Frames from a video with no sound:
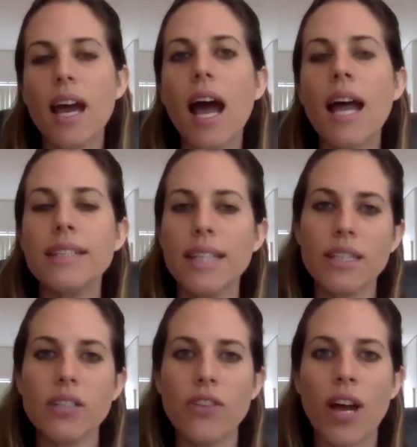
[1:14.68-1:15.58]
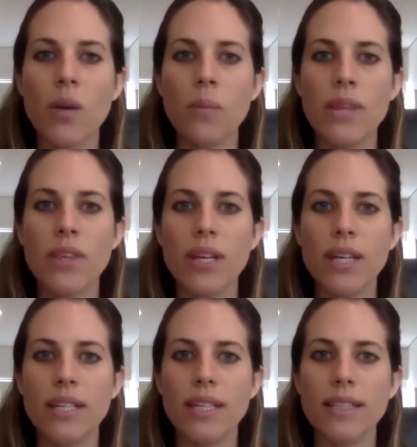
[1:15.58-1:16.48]
identify whether
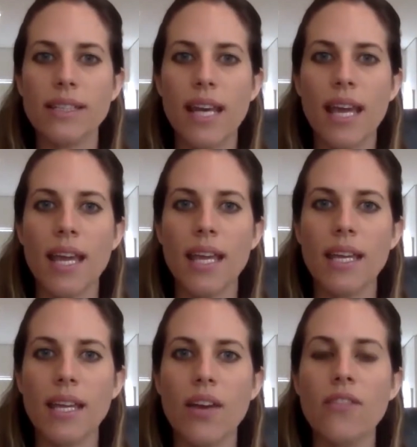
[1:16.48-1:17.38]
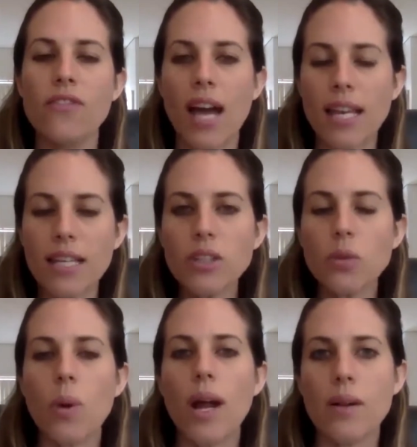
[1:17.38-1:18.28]
it is a valid
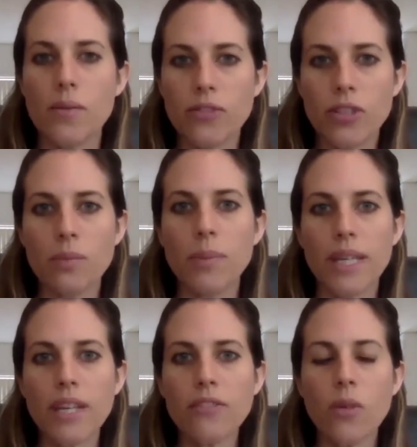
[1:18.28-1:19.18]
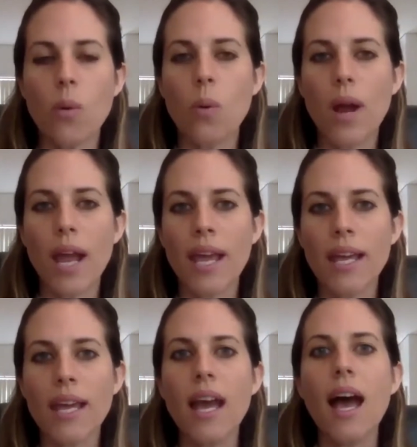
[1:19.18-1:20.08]
or helpful belief or
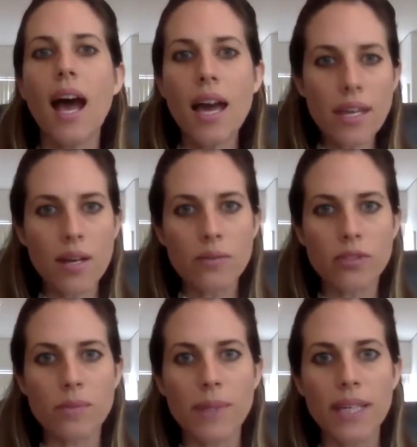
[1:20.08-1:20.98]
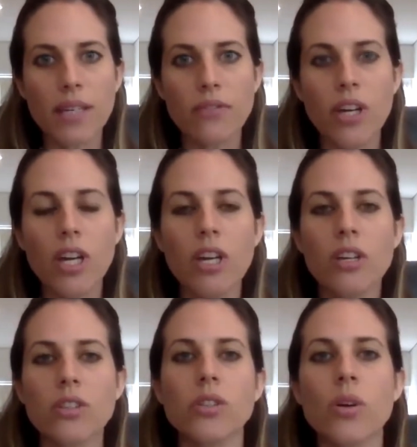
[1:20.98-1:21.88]
an unhelpful belief.
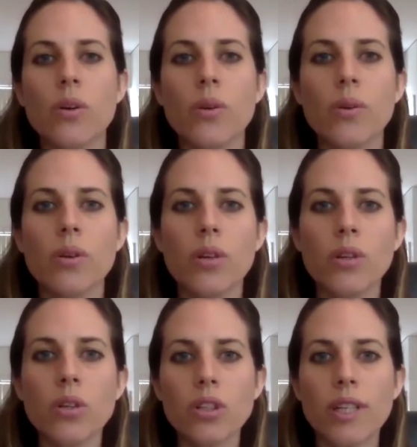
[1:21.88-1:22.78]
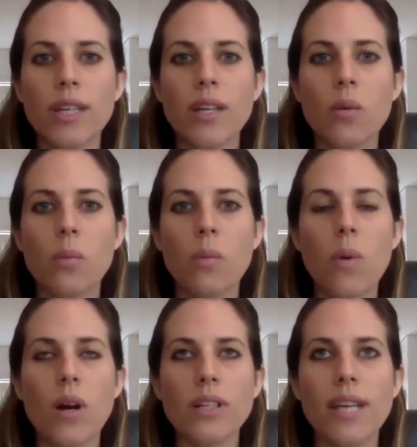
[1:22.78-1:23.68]
So usually
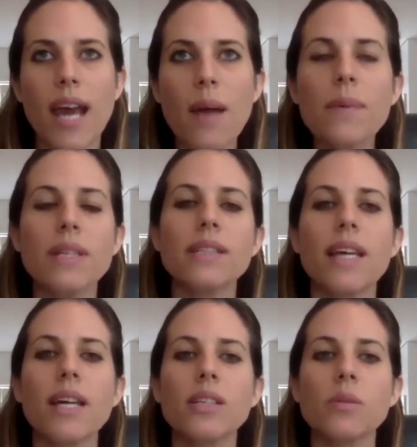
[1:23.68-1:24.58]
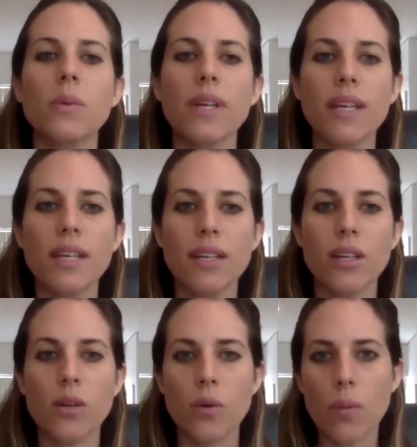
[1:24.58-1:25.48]
what happens as we
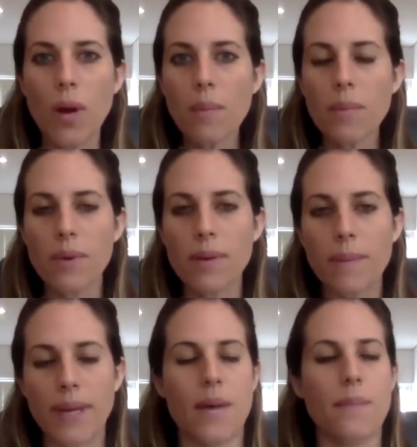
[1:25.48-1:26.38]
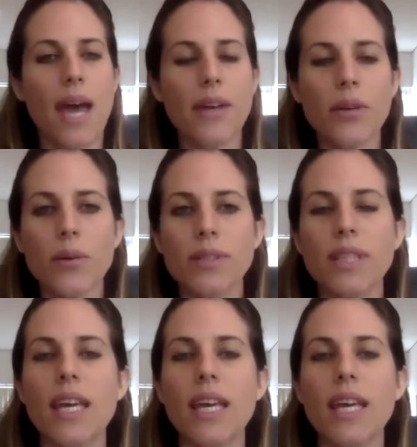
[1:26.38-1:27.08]
grow up, we become adults,